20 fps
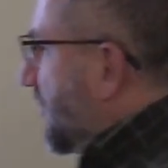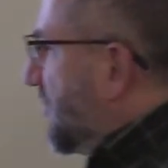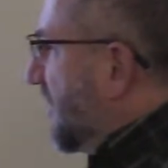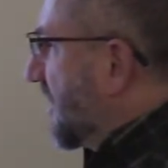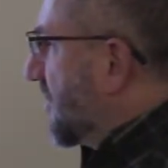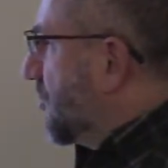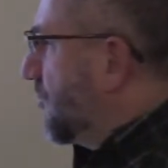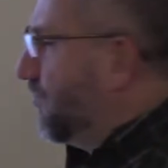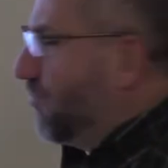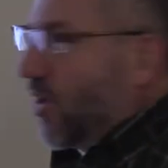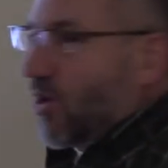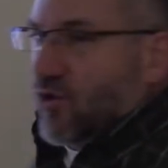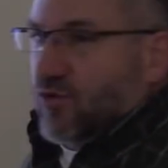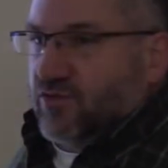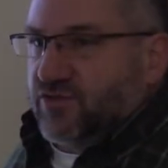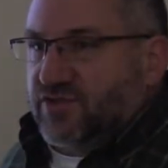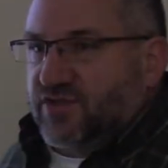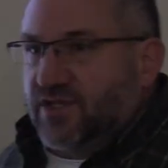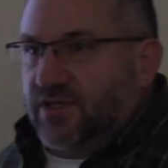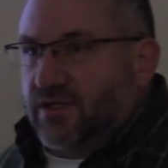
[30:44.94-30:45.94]
it's
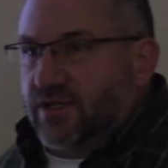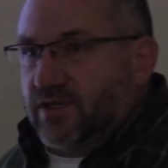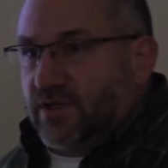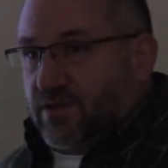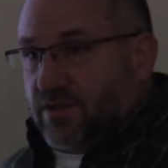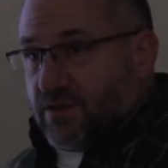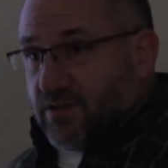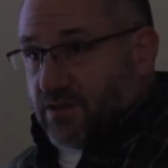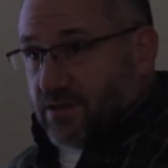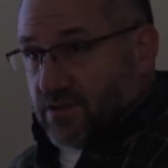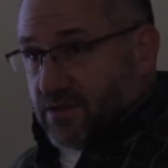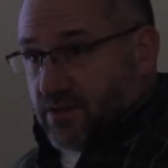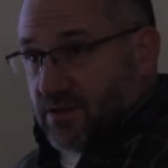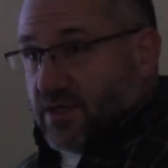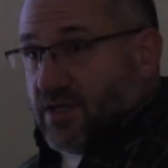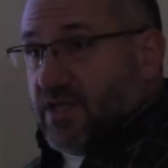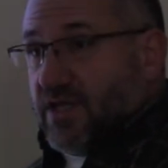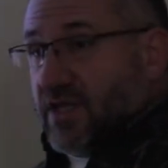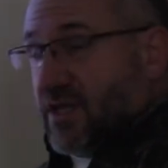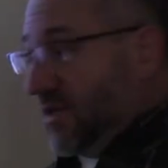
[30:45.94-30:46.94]
exposed. With just foam like
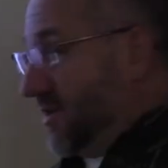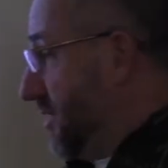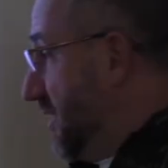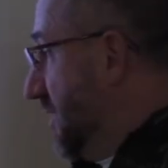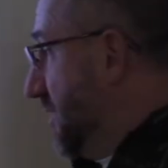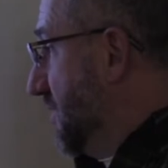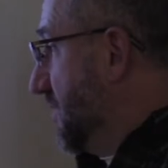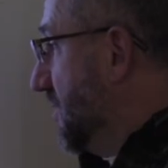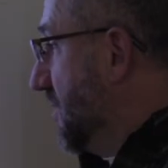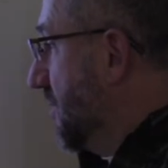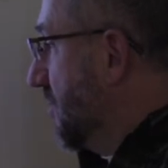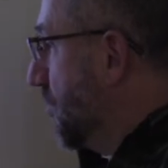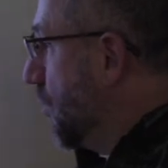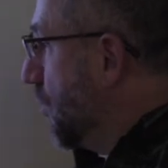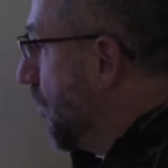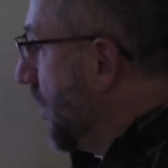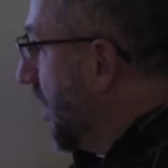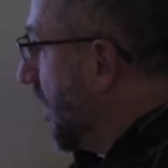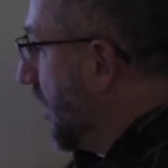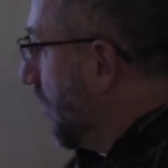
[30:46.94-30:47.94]
that? In,
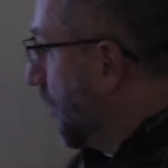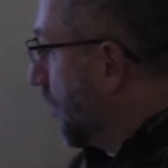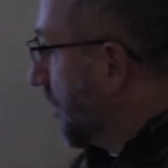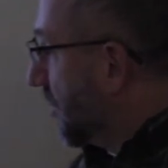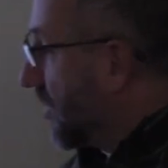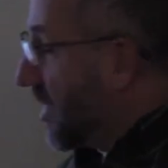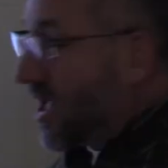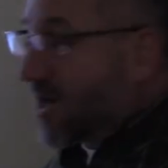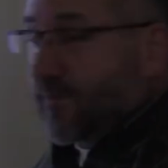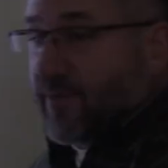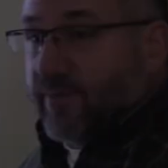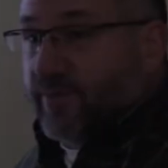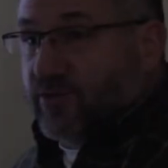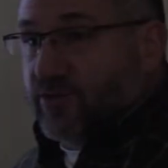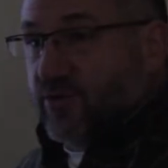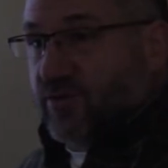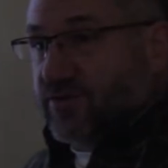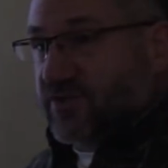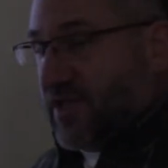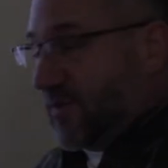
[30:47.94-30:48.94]
in, well, what a lot of people
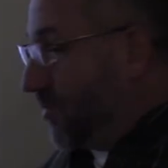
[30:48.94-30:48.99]
do is